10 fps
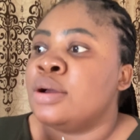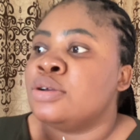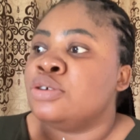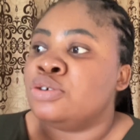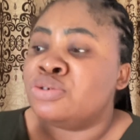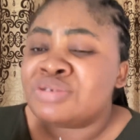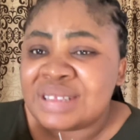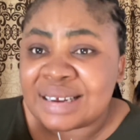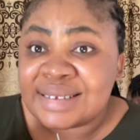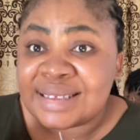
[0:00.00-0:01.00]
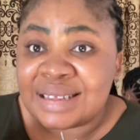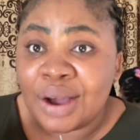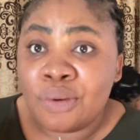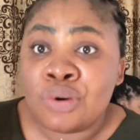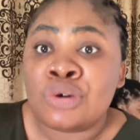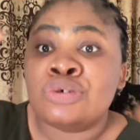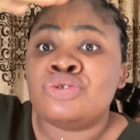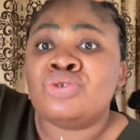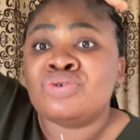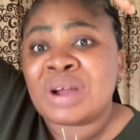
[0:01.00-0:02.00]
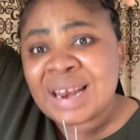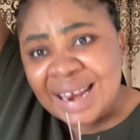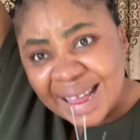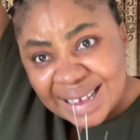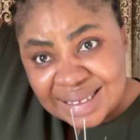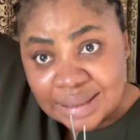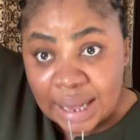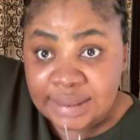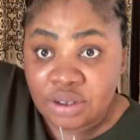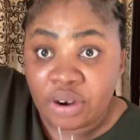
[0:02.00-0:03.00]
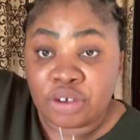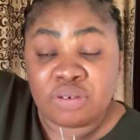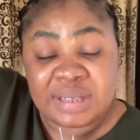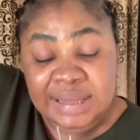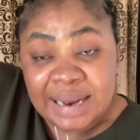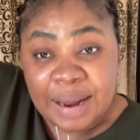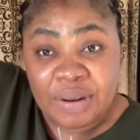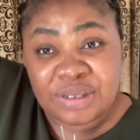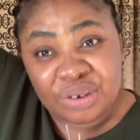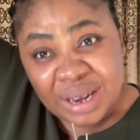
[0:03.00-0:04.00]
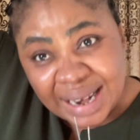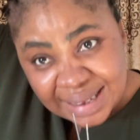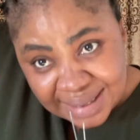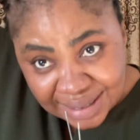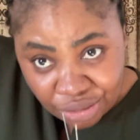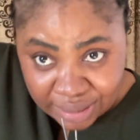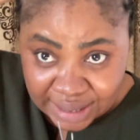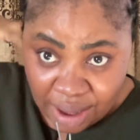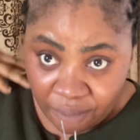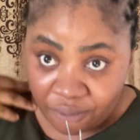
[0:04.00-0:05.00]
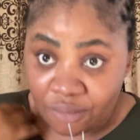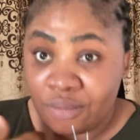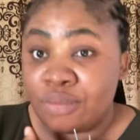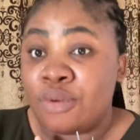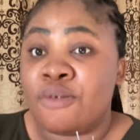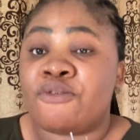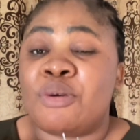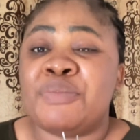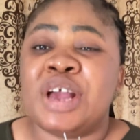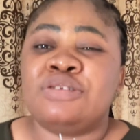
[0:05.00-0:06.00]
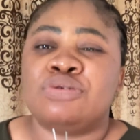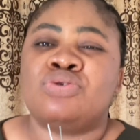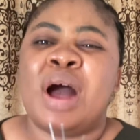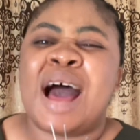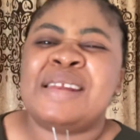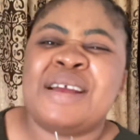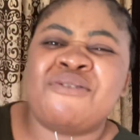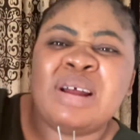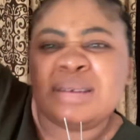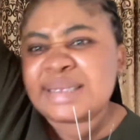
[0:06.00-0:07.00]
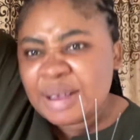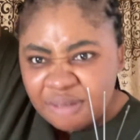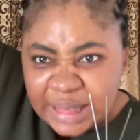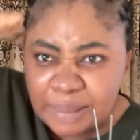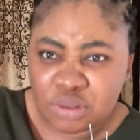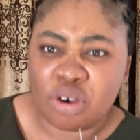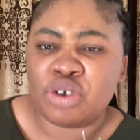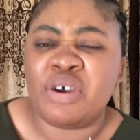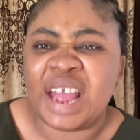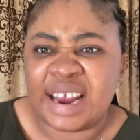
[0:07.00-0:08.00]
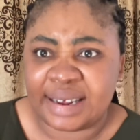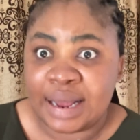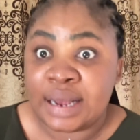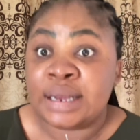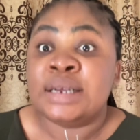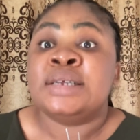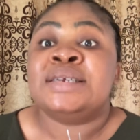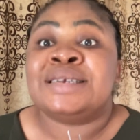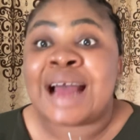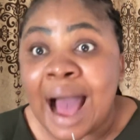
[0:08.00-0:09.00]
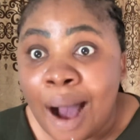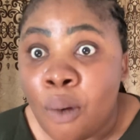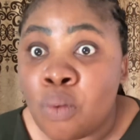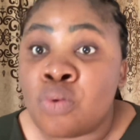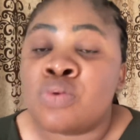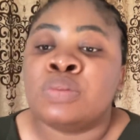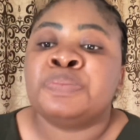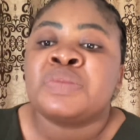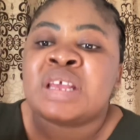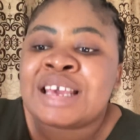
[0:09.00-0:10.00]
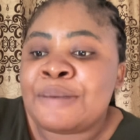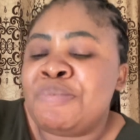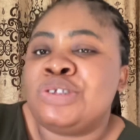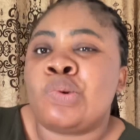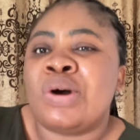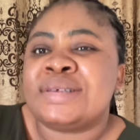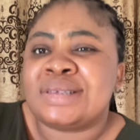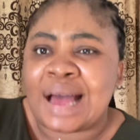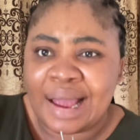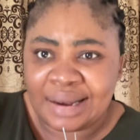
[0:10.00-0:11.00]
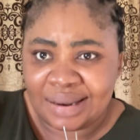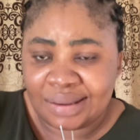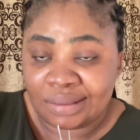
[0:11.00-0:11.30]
you use that snail to cleanse, use the 10 naira to cleanse yourself from head to toe, and then run it 7 times on your head. Now, keep it to one side.